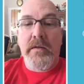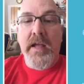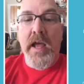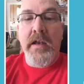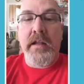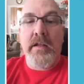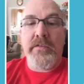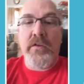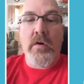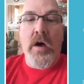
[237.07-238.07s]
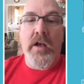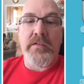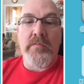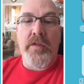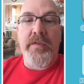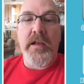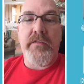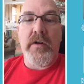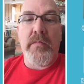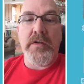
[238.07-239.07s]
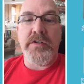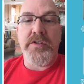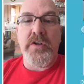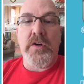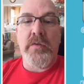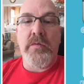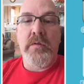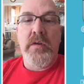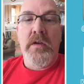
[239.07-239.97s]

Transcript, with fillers: Ken is so awesome. Well, thank you very much, Joe.